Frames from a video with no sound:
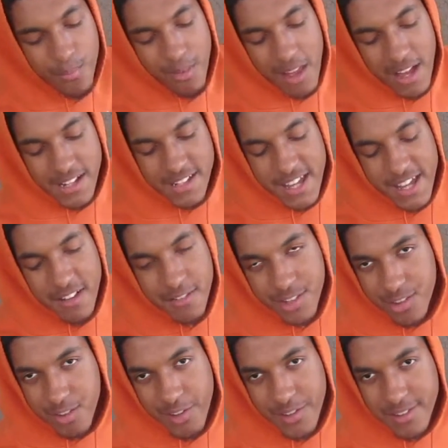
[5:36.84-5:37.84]
Like, damn,
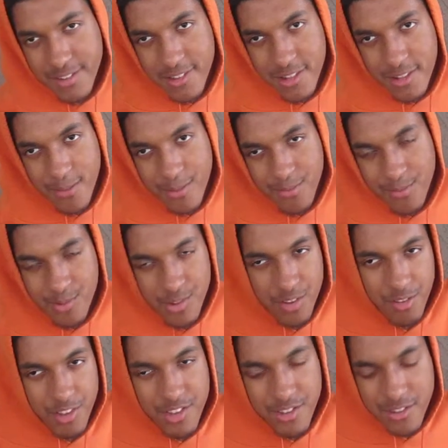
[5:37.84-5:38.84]
just listen to the
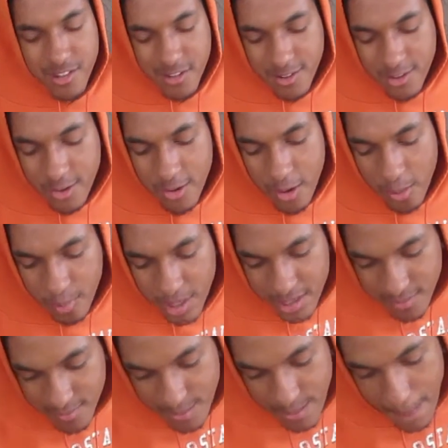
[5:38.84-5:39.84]
just listen to the song, man.
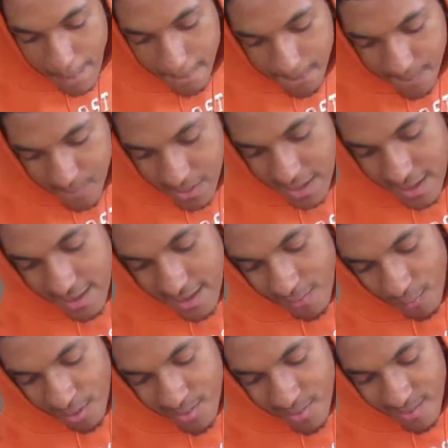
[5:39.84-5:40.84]

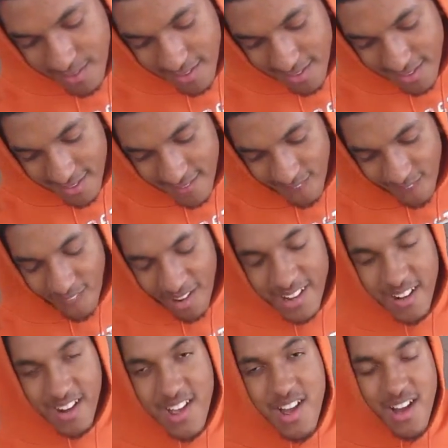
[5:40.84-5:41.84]
Why, why
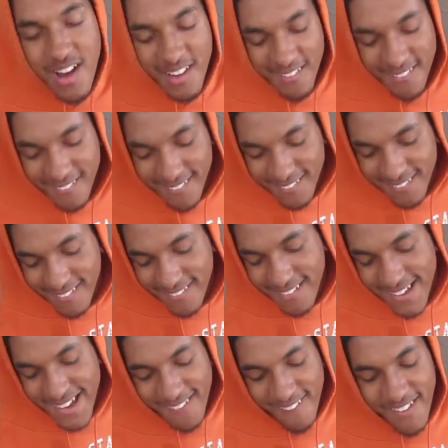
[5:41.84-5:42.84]
y'all gotta
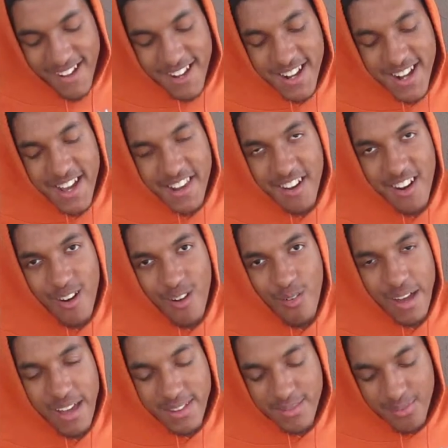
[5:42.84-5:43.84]
why y'all gotta
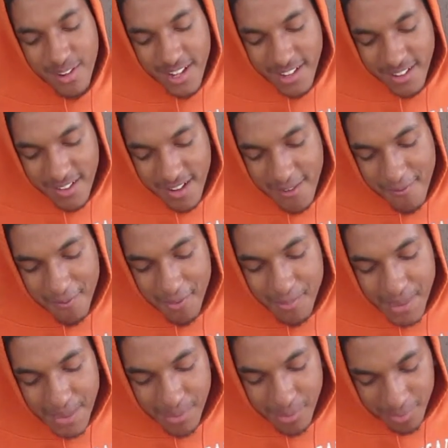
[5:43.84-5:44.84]
always freaking
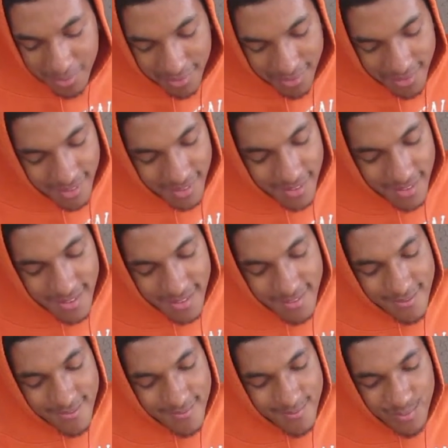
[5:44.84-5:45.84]
comfort people?
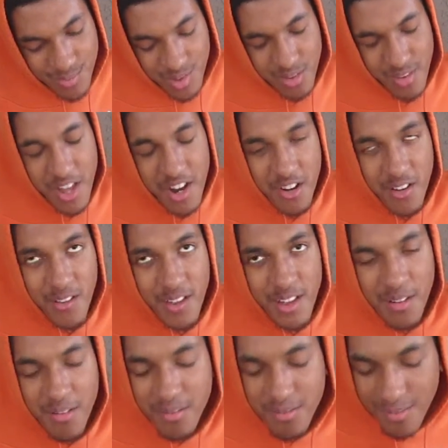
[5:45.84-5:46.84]
Just let her
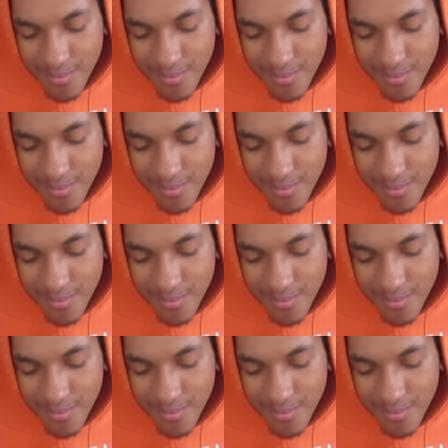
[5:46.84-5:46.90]
live.